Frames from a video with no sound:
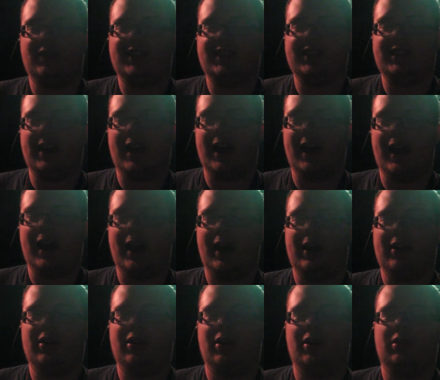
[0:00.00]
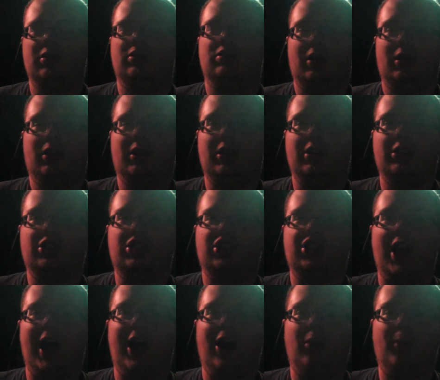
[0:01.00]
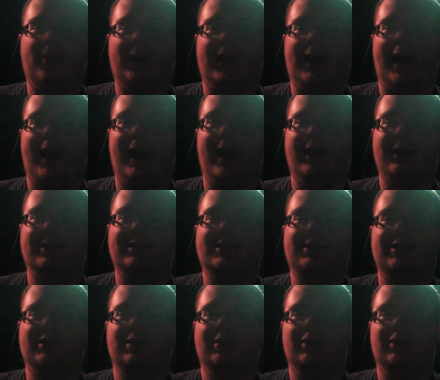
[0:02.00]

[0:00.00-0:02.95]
said, he shall be hexed.